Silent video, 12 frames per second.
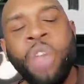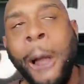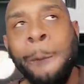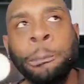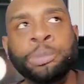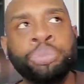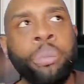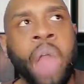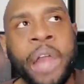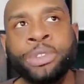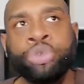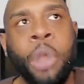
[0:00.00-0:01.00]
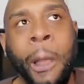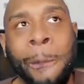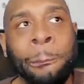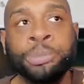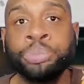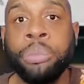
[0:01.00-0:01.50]
Mm.
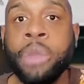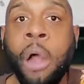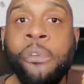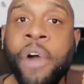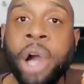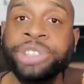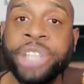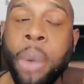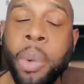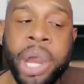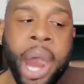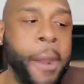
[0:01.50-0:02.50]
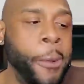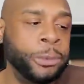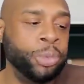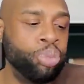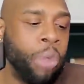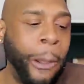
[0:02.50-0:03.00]
Well, first, I went
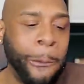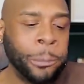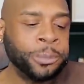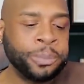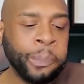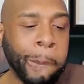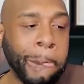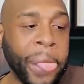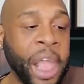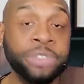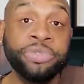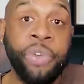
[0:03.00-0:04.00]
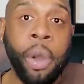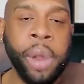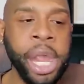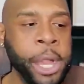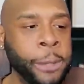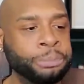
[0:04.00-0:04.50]
on.
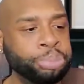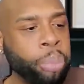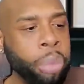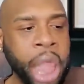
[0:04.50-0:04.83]
For real.